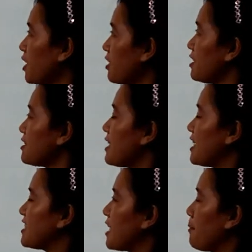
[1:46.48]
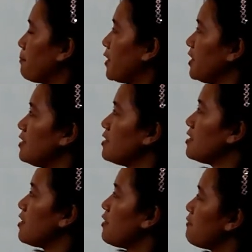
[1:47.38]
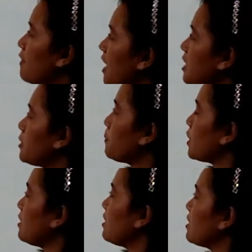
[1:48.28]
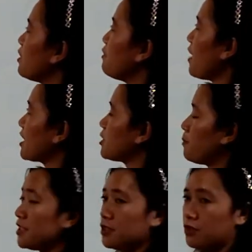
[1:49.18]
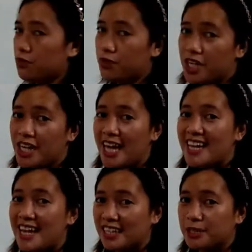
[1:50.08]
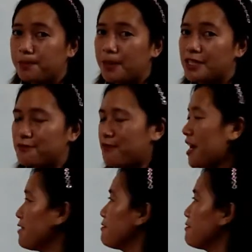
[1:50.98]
Here is the example. Find the product of x plus 3 and x plus 5.